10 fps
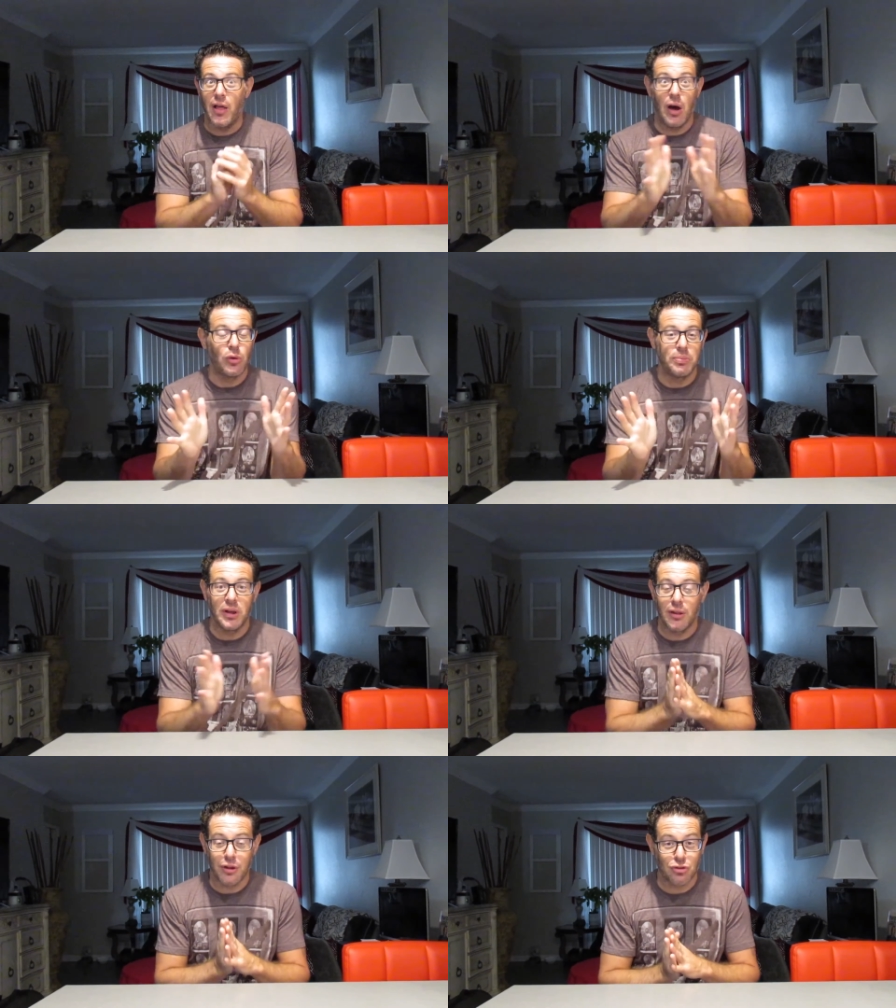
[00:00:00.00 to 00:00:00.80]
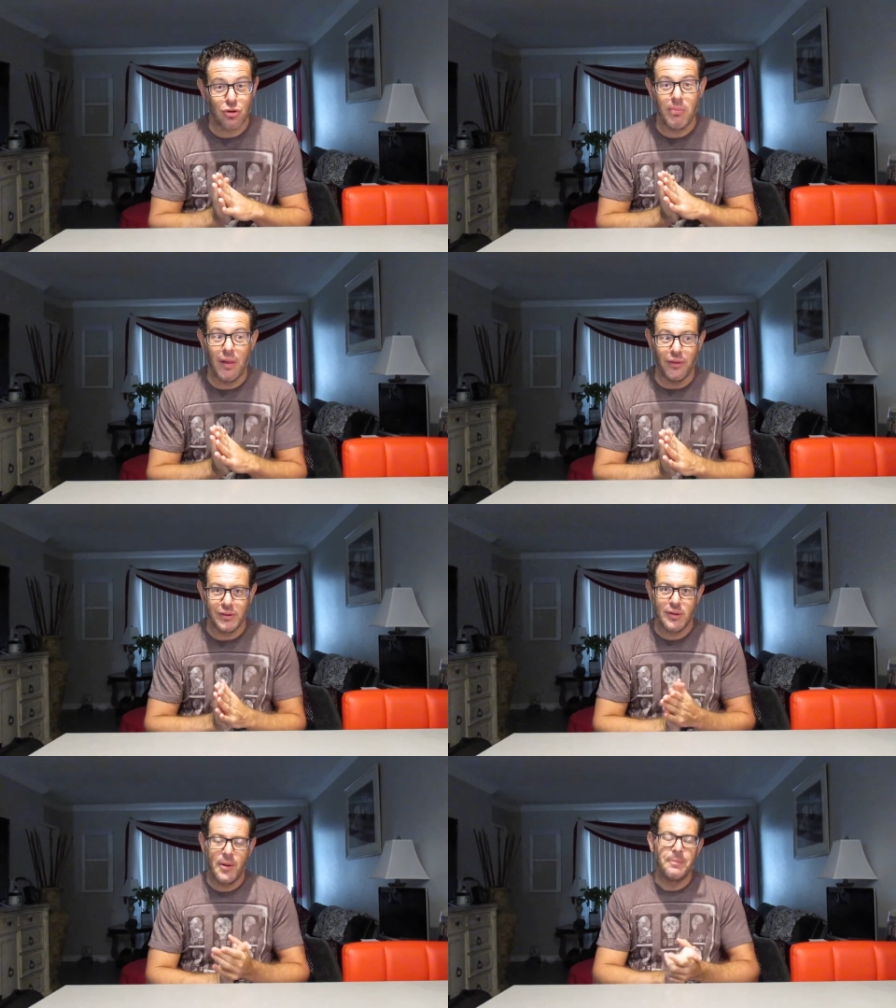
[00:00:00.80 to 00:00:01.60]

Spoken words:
That would be, I think, tremendous.